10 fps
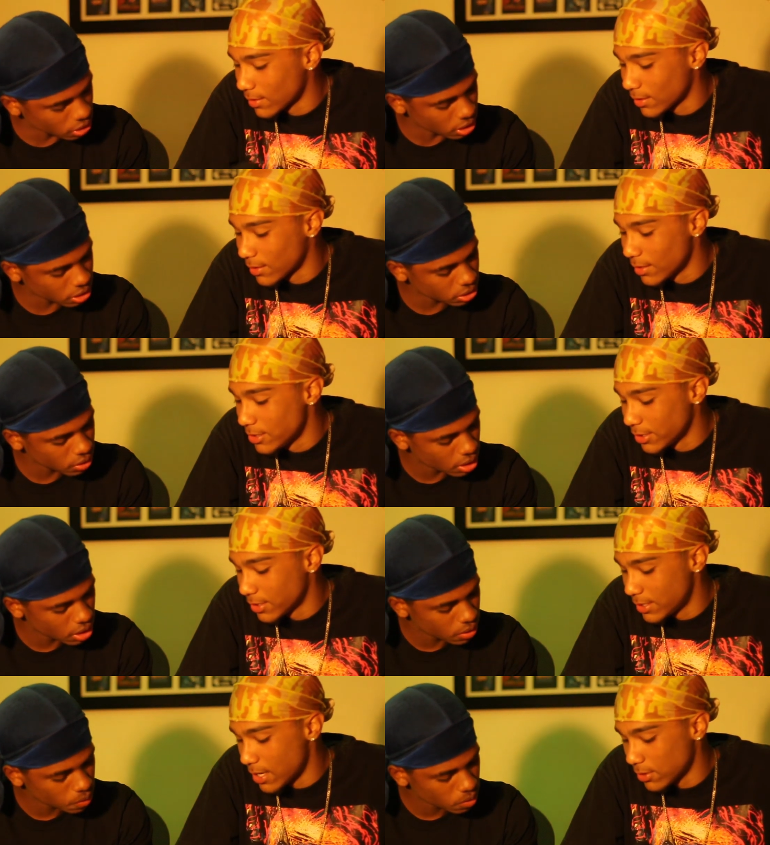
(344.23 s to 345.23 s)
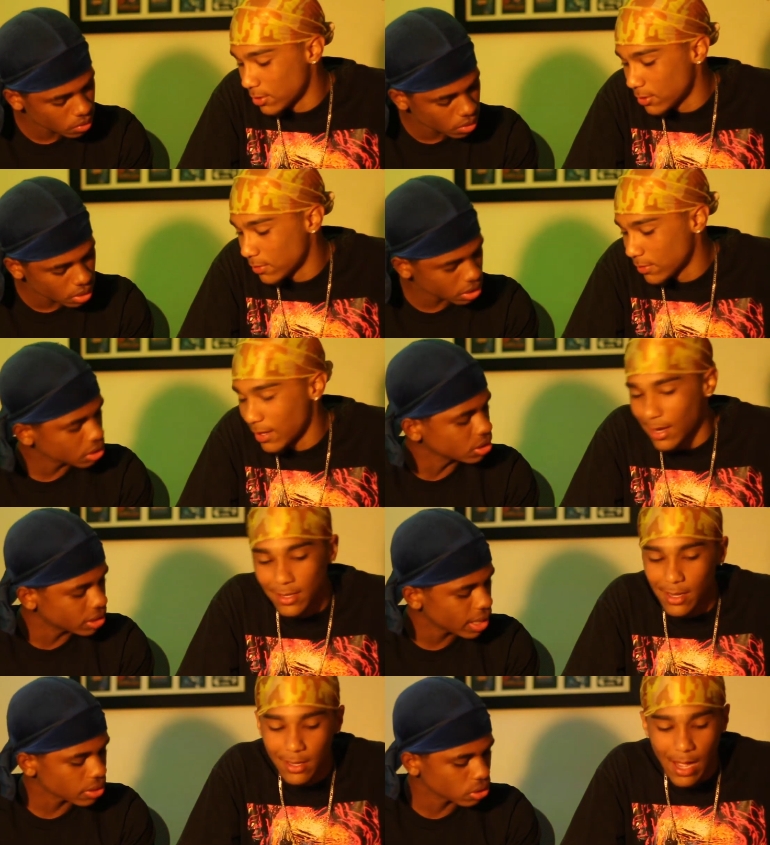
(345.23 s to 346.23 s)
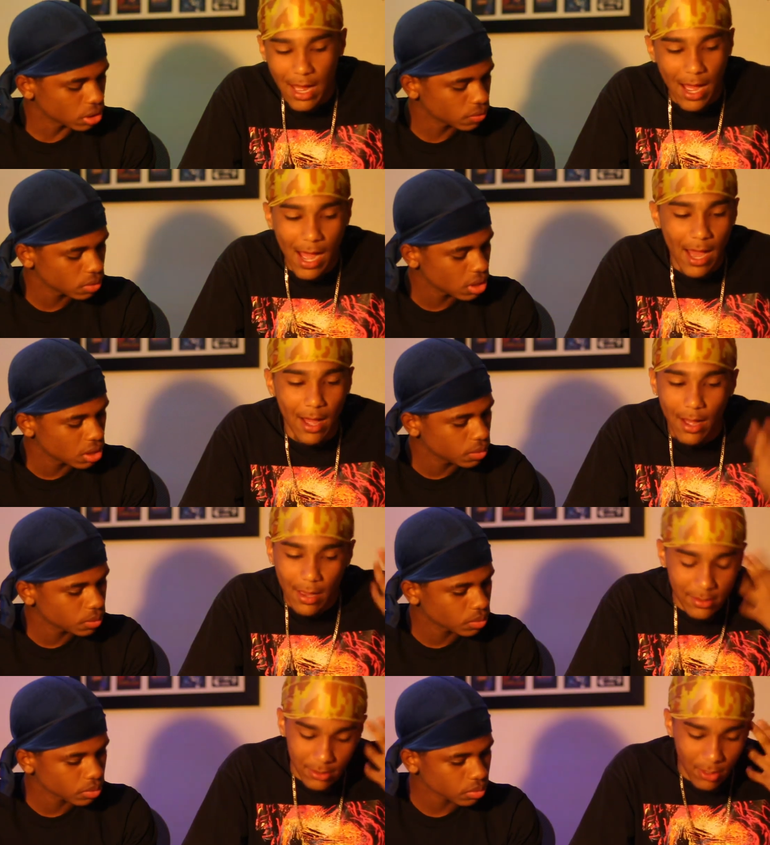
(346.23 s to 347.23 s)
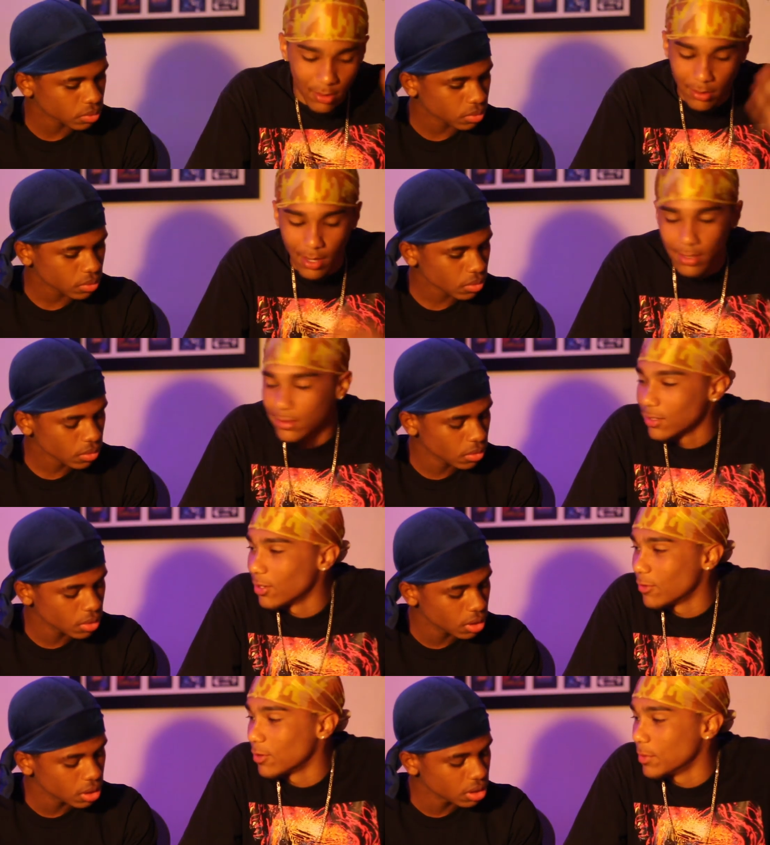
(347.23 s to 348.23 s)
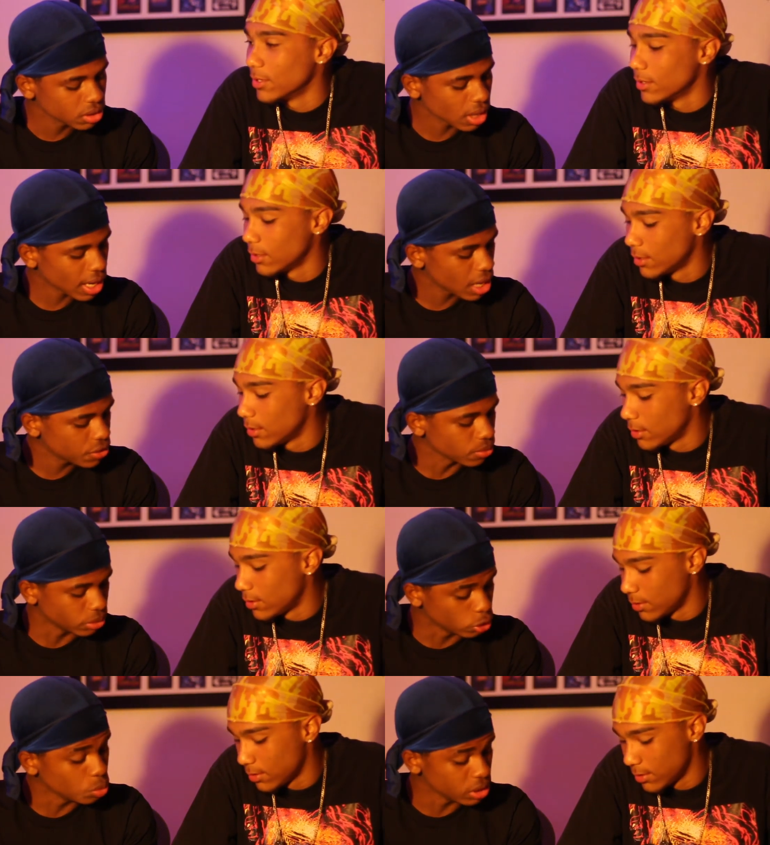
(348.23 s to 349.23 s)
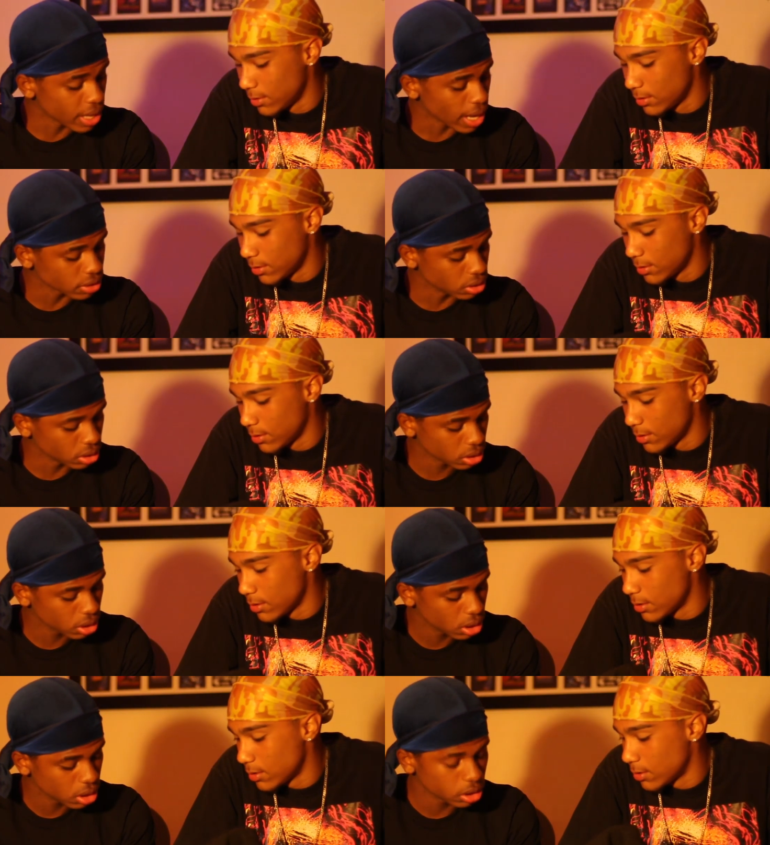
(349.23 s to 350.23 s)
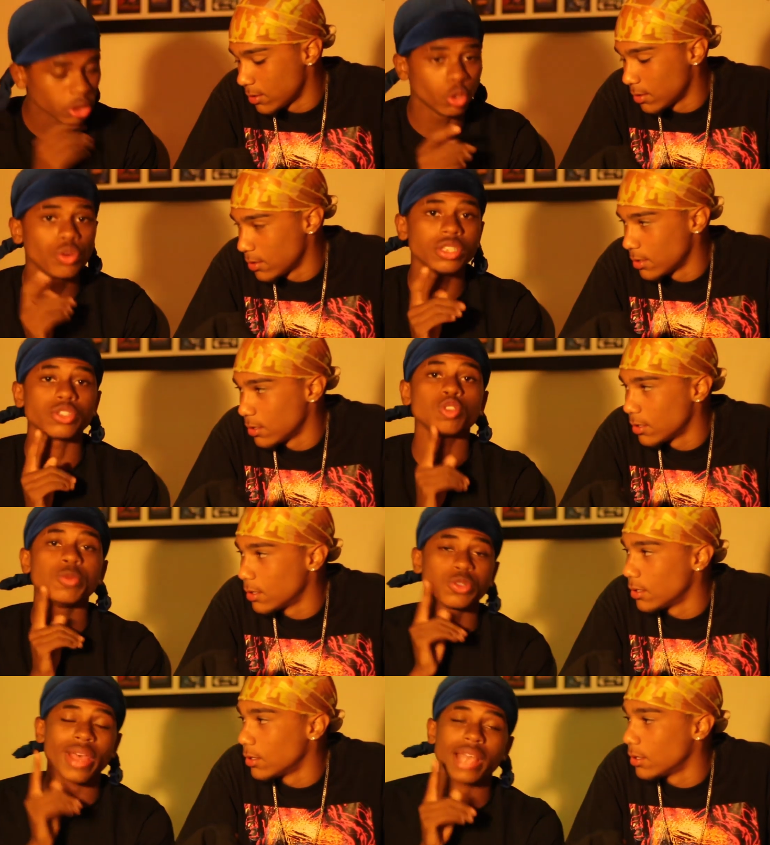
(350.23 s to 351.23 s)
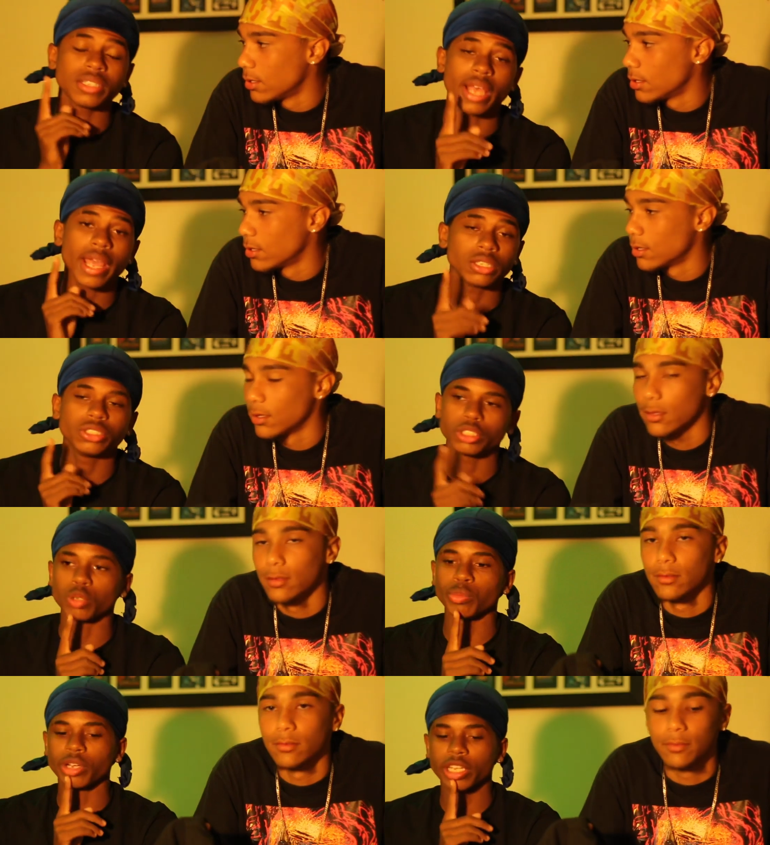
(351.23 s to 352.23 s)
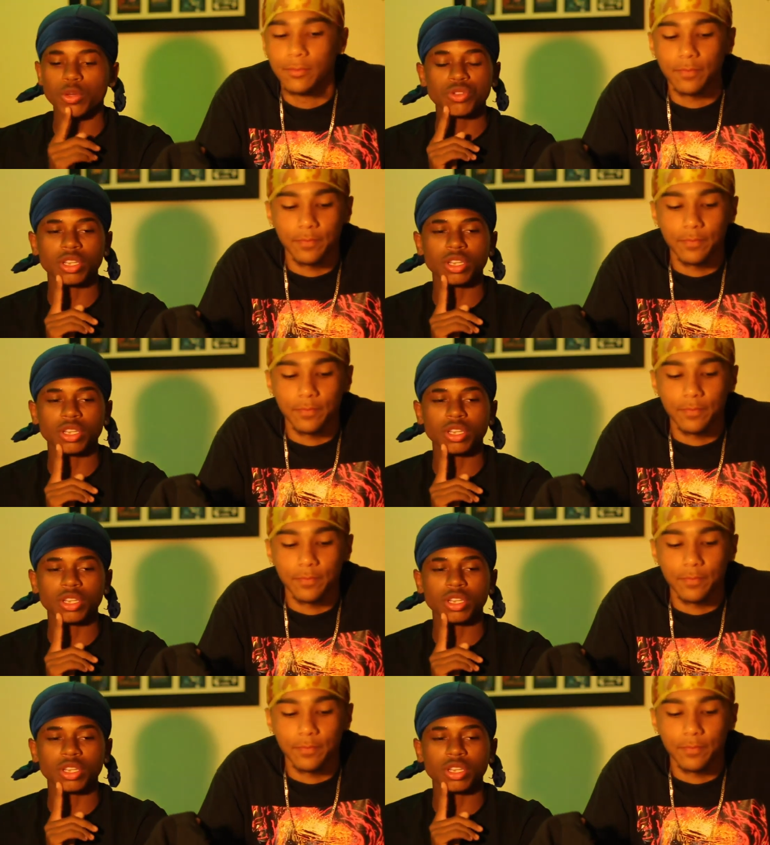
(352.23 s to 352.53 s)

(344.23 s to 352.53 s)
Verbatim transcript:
Speaker 1: cost. You took the tags off. Took yeah, the tags I, off.
Speaker 2: I, I, I just know. I just know. You feel
Speaker 1: me? I got this from Zumiez actually. The dude in Zumiez was actually hecka chill, bro. He was